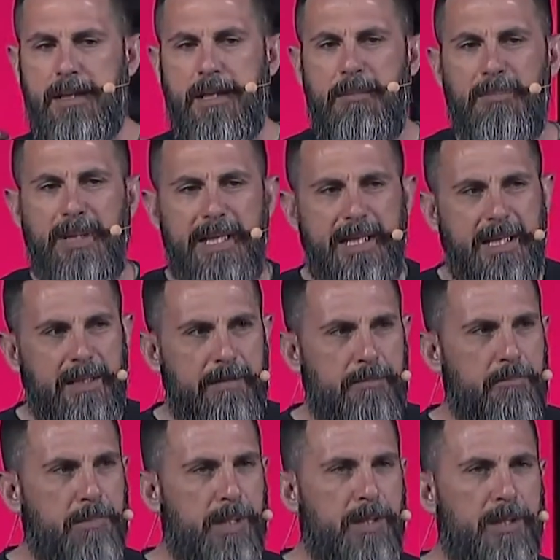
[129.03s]
complaining
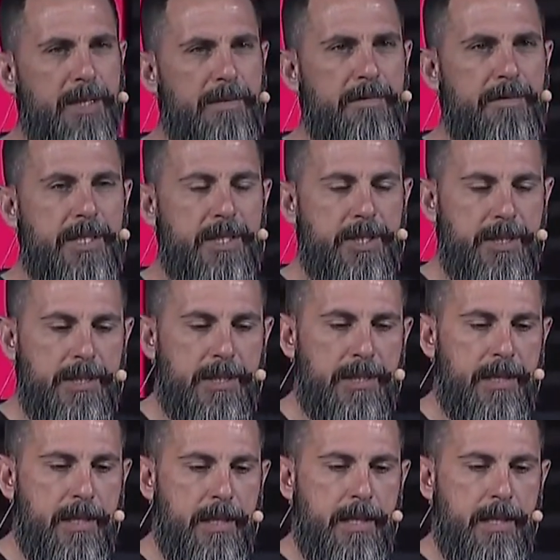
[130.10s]
of blurry vision.